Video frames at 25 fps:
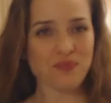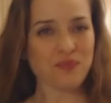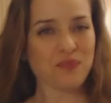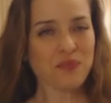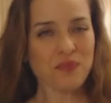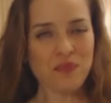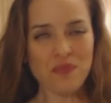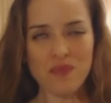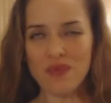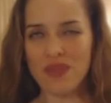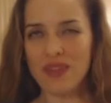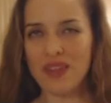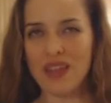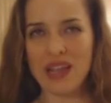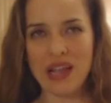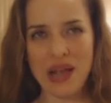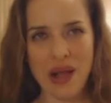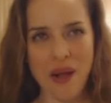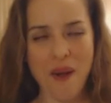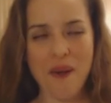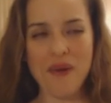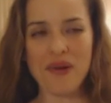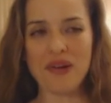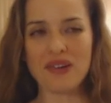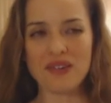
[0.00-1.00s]
Because
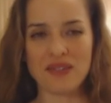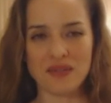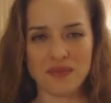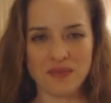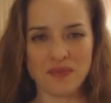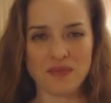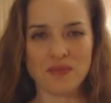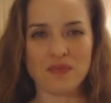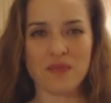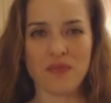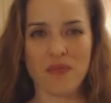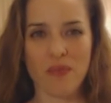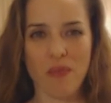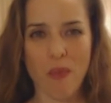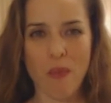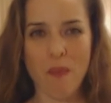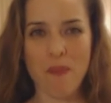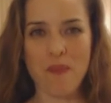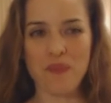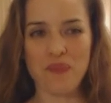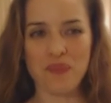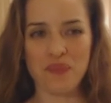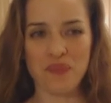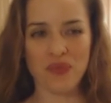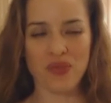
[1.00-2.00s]
whether
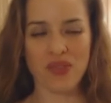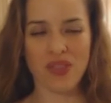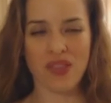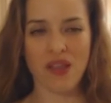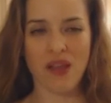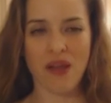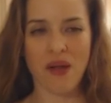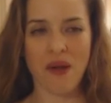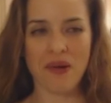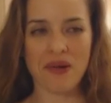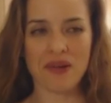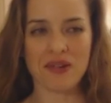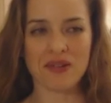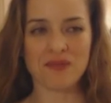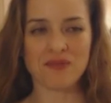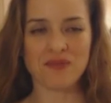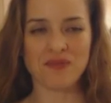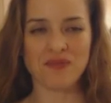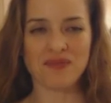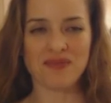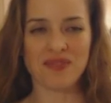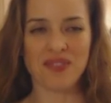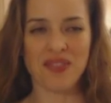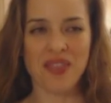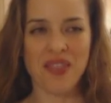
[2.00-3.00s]
you like it or not,
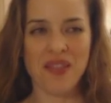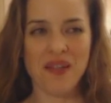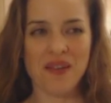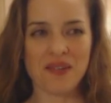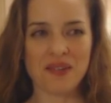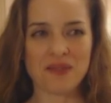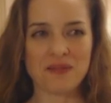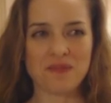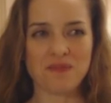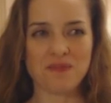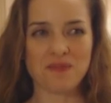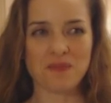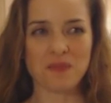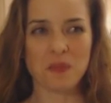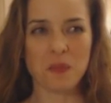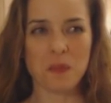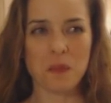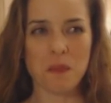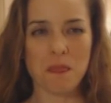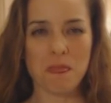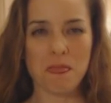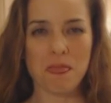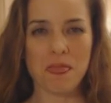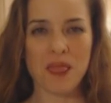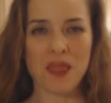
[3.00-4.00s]
lamb is a
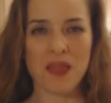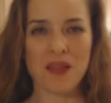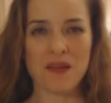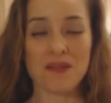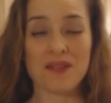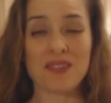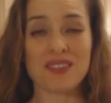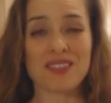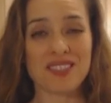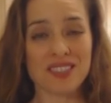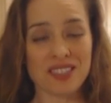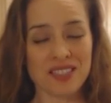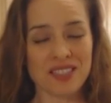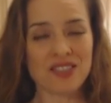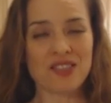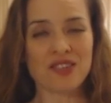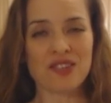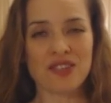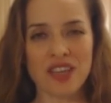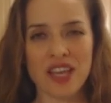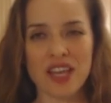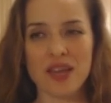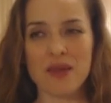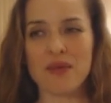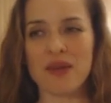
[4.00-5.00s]
little strong. It's a little
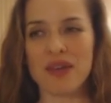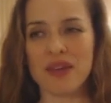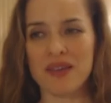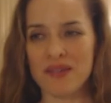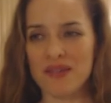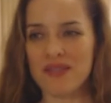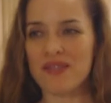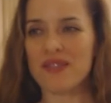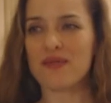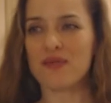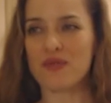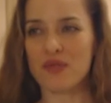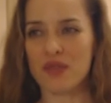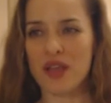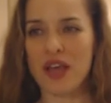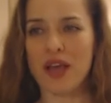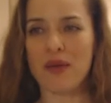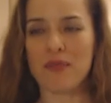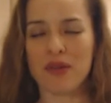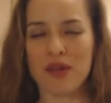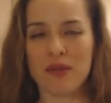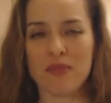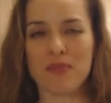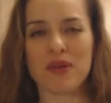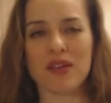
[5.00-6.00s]
gamey.
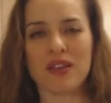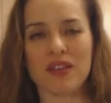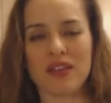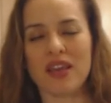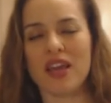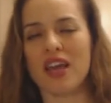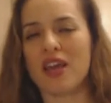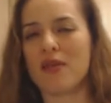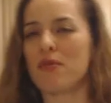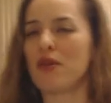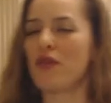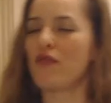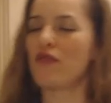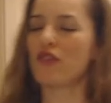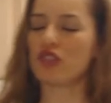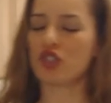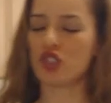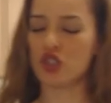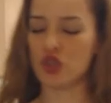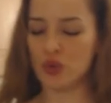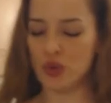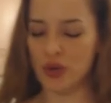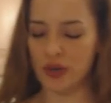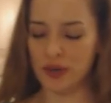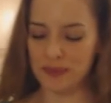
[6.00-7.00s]
Lamb can be a gamey for
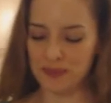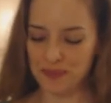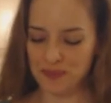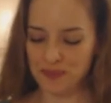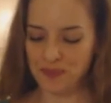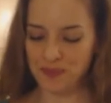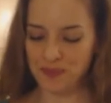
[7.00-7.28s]
sure.